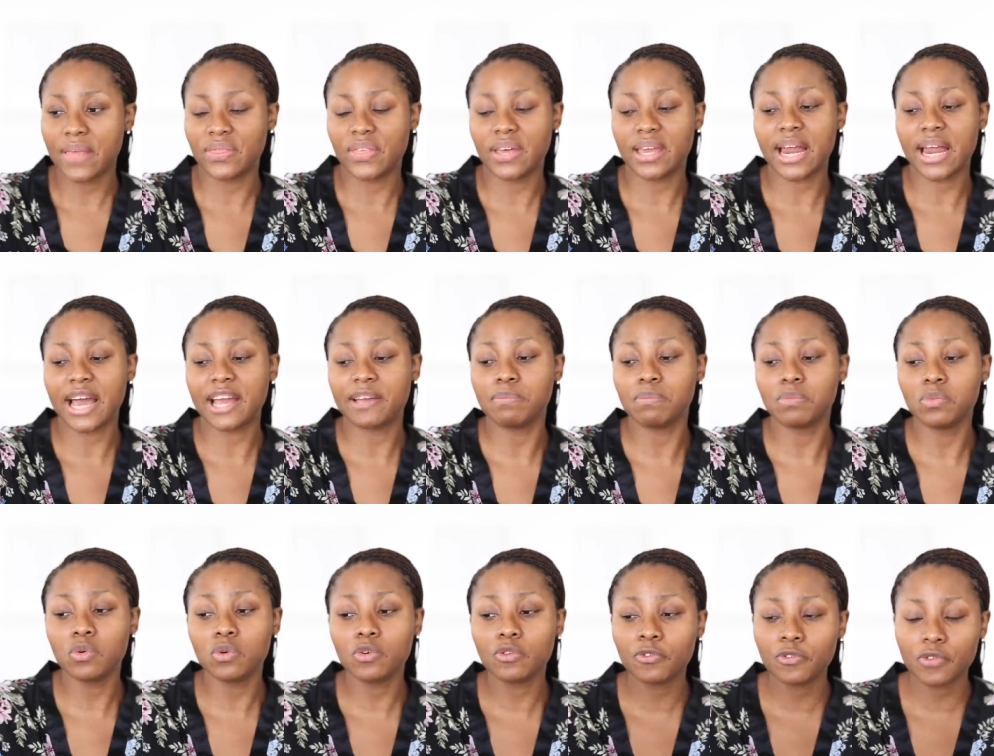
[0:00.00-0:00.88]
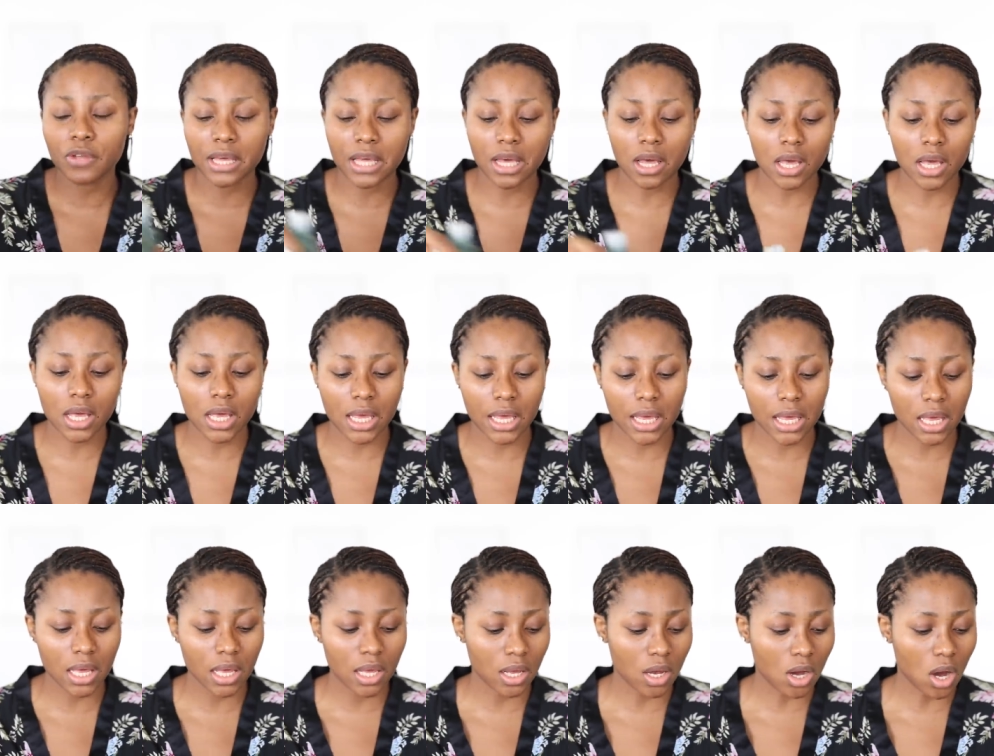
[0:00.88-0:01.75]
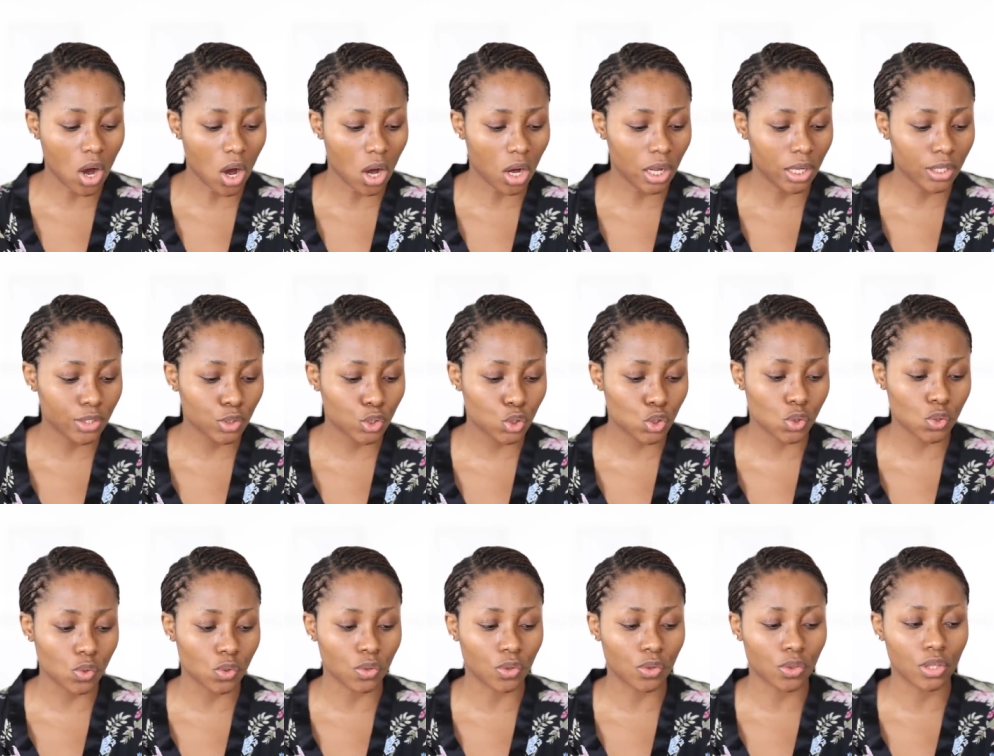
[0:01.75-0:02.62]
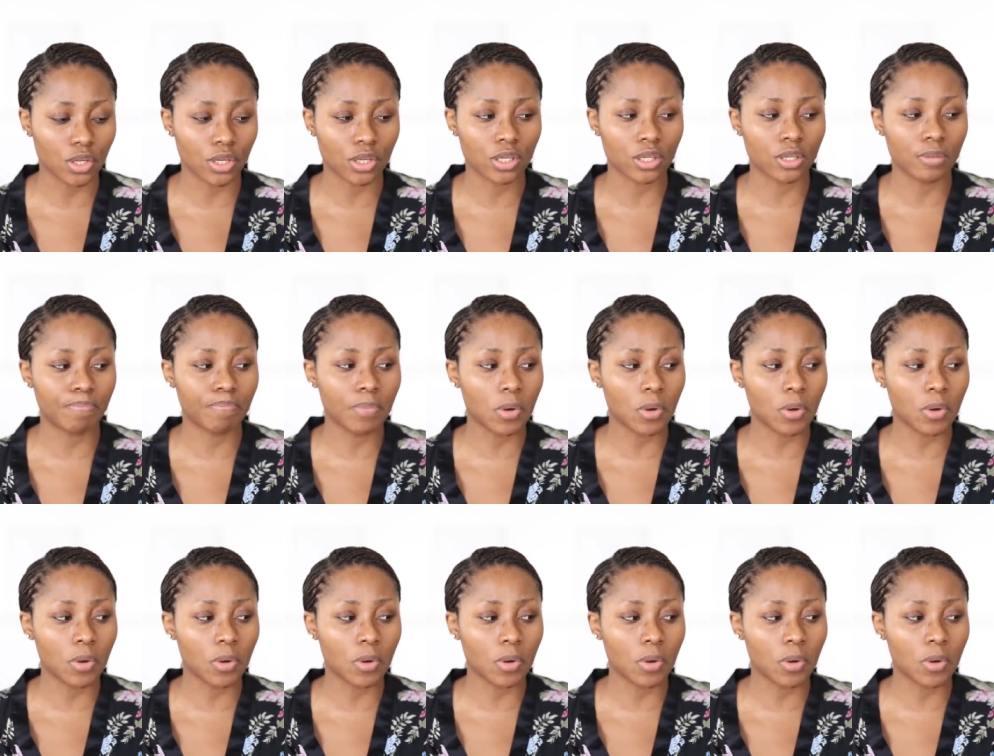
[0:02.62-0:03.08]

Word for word: and then I move on to the